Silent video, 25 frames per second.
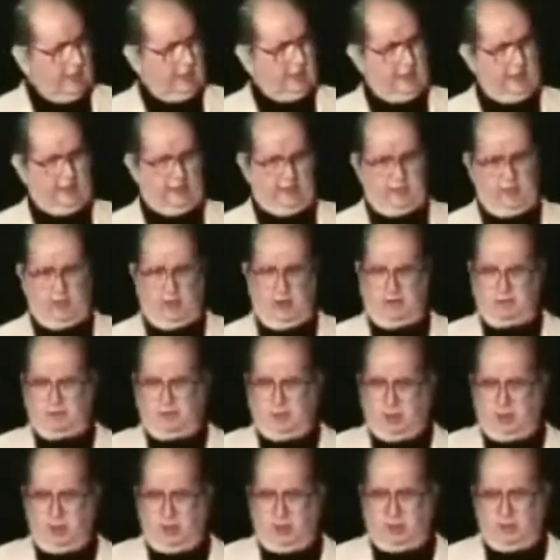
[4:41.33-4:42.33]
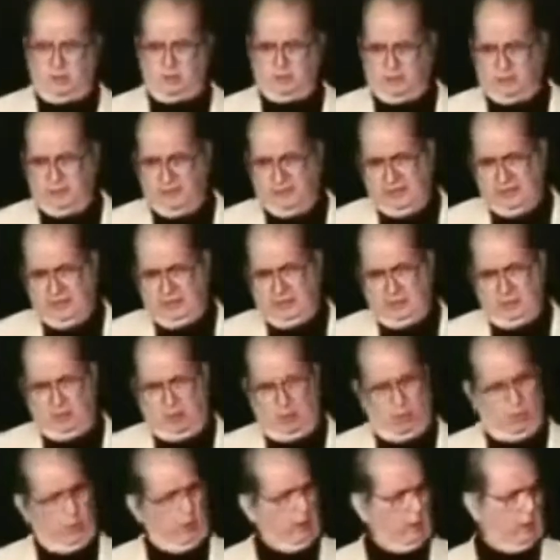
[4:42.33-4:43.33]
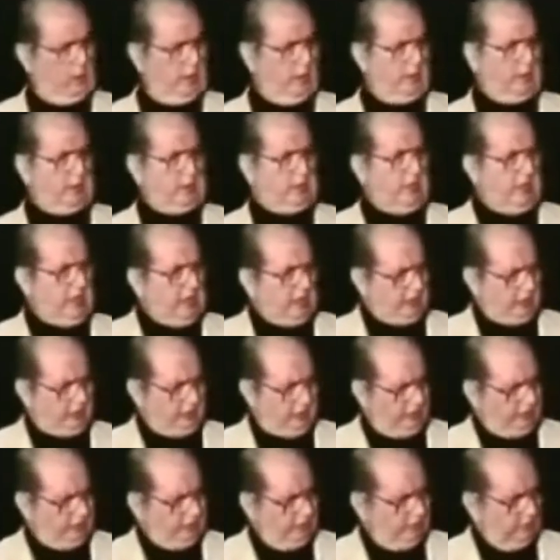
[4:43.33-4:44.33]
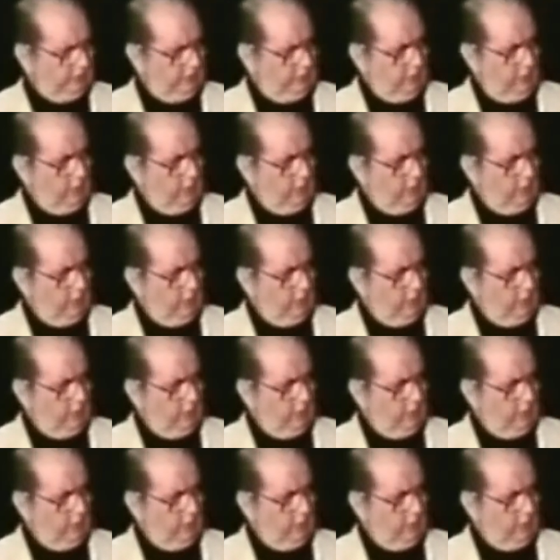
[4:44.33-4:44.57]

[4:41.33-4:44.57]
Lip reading: they'd get off the horse, they were wearing guns.